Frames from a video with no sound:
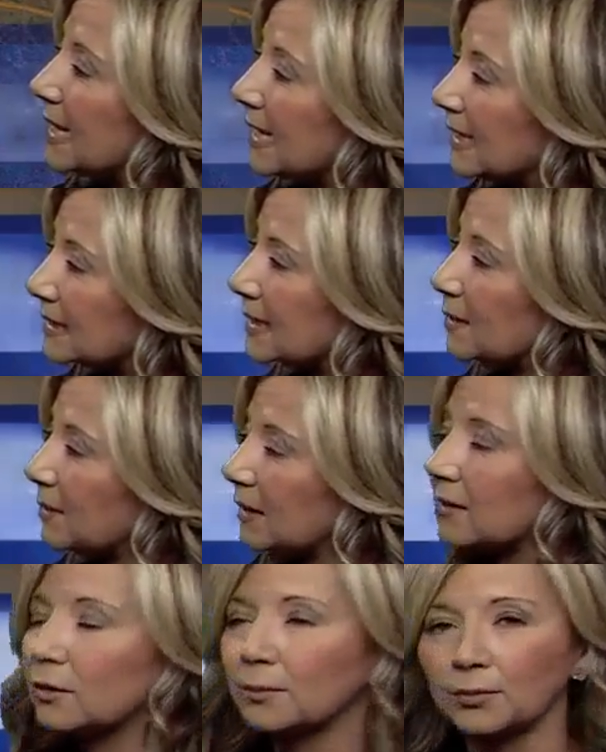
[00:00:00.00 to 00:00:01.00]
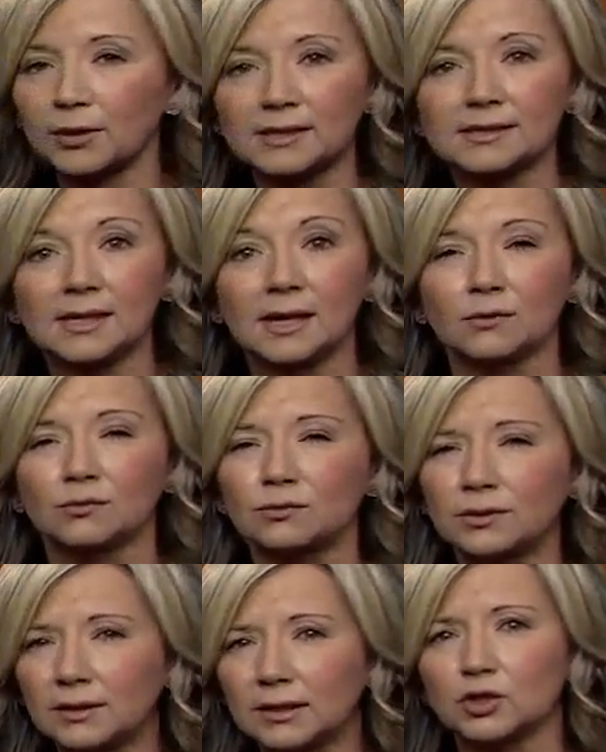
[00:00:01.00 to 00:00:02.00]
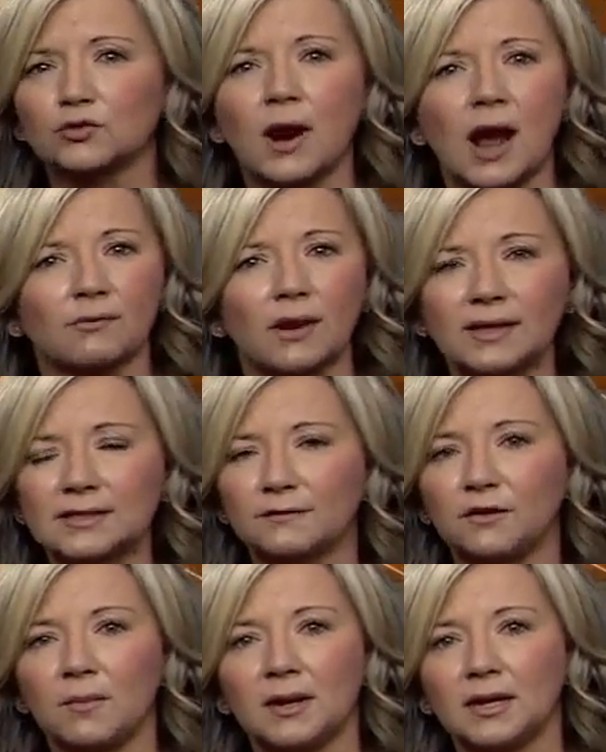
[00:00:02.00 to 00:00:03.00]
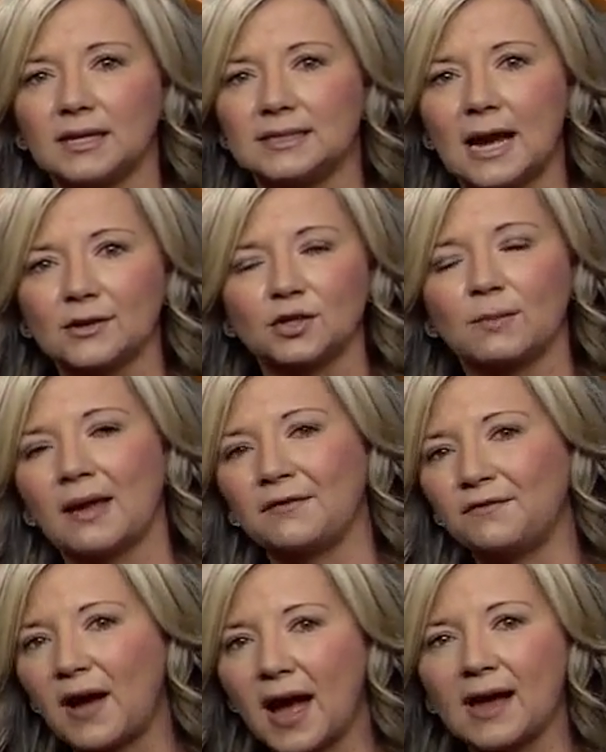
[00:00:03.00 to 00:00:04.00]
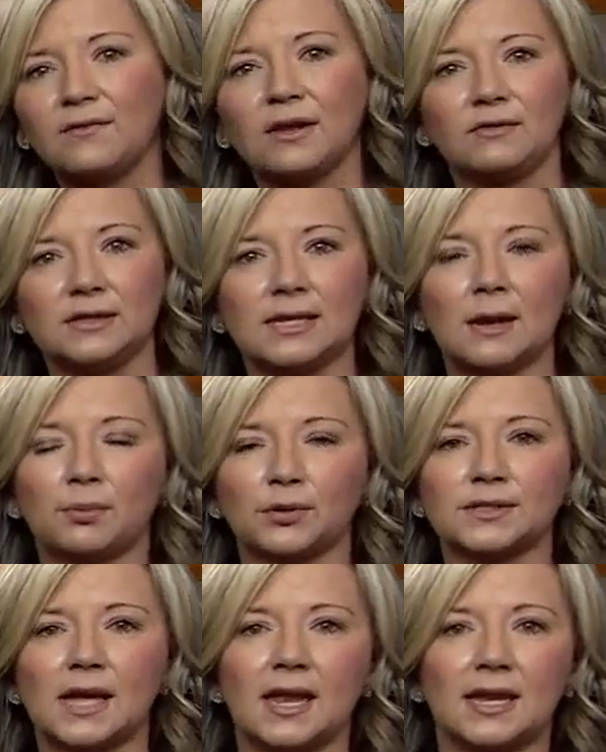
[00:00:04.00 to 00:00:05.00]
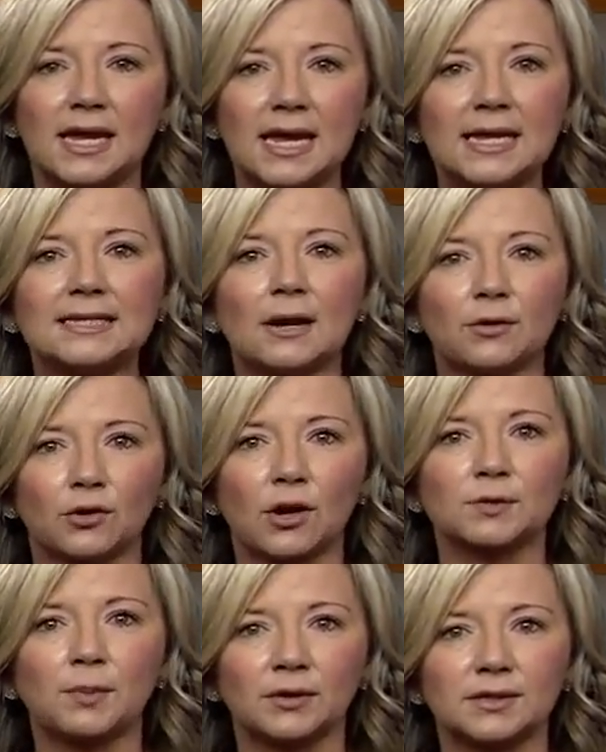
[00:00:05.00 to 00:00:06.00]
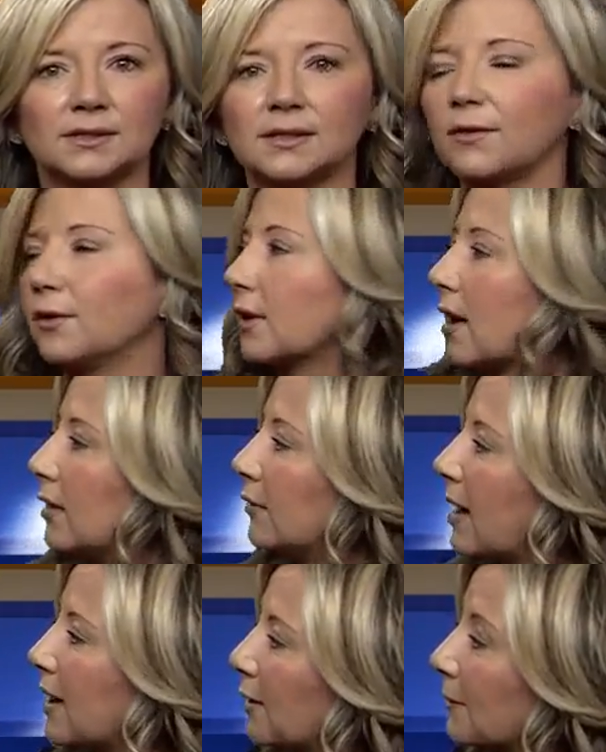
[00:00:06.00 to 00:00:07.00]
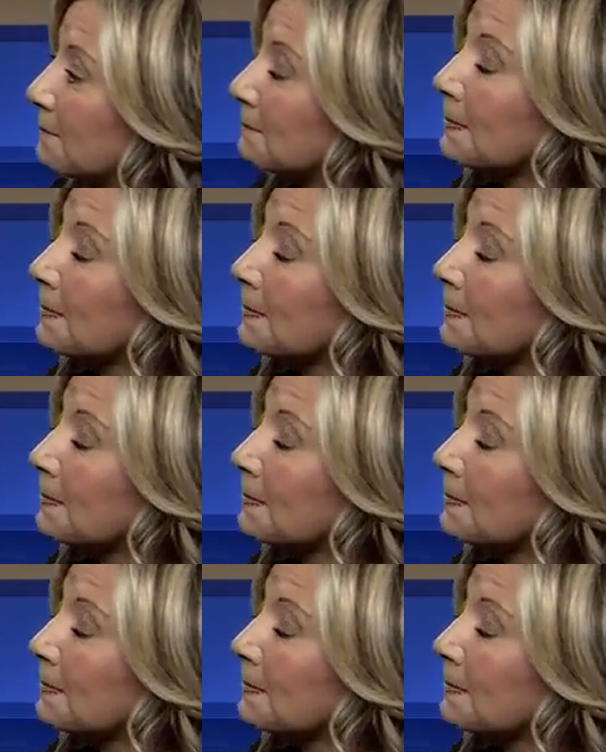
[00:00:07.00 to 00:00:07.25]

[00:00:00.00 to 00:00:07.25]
It is going to be a little breezy and really dry. Relative humidity down to about 5, even 10% down across parts of southern Colorado.